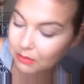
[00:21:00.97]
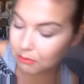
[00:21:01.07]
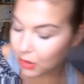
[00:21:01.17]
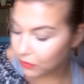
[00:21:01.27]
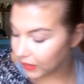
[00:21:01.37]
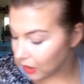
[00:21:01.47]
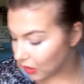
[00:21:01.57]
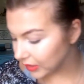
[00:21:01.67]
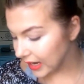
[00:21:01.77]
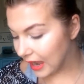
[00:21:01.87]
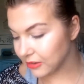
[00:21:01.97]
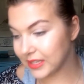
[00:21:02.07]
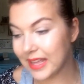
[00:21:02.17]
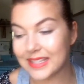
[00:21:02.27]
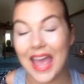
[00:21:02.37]
Moving on now,
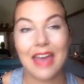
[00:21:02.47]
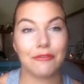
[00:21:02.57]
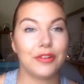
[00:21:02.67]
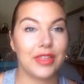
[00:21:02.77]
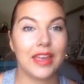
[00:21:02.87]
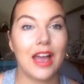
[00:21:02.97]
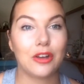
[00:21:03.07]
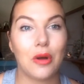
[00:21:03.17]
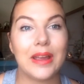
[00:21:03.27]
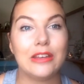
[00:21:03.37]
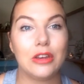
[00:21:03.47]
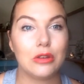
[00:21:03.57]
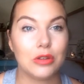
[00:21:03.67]
so that's everything I got in New